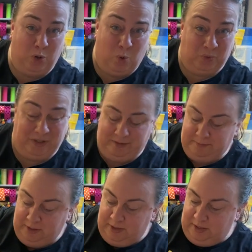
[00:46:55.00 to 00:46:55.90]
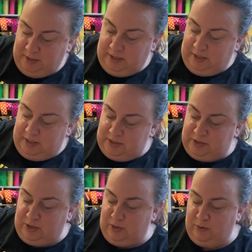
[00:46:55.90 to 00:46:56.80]
Only.
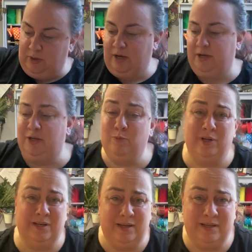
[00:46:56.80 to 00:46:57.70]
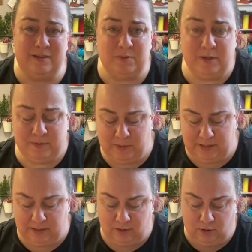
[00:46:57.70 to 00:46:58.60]
So humidity sometimes
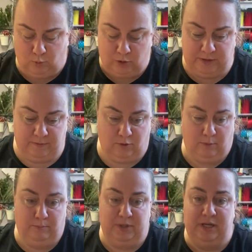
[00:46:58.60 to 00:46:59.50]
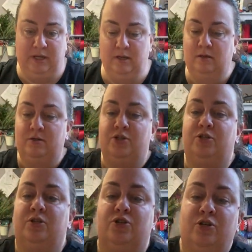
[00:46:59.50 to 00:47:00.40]
makes it a little more difficult. But again,
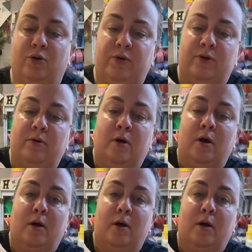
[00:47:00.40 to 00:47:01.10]
just to show you,